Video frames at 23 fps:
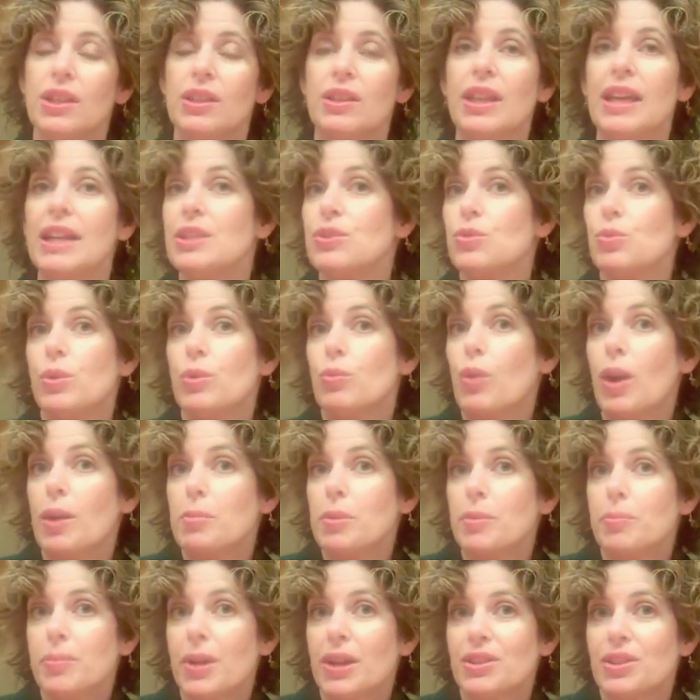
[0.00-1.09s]
That's what
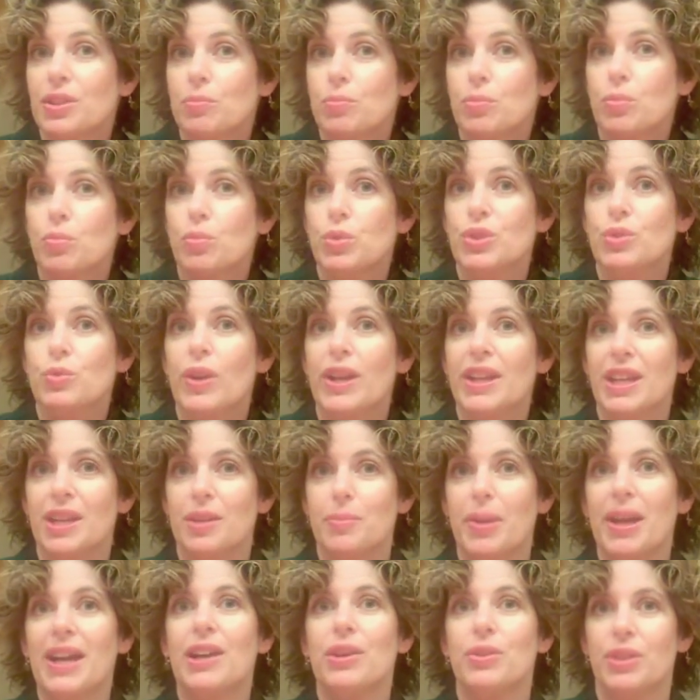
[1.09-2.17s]
Robert Putnam was writing
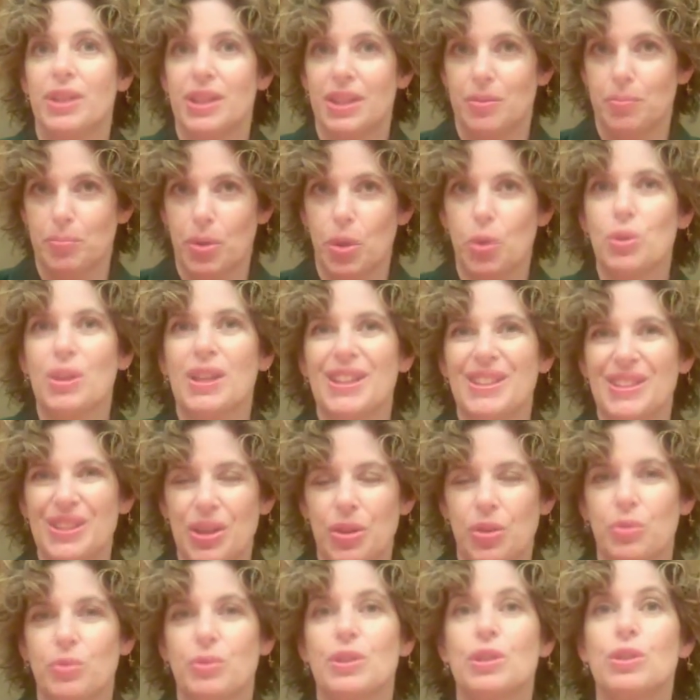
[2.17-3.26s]
about in Bowling Alone,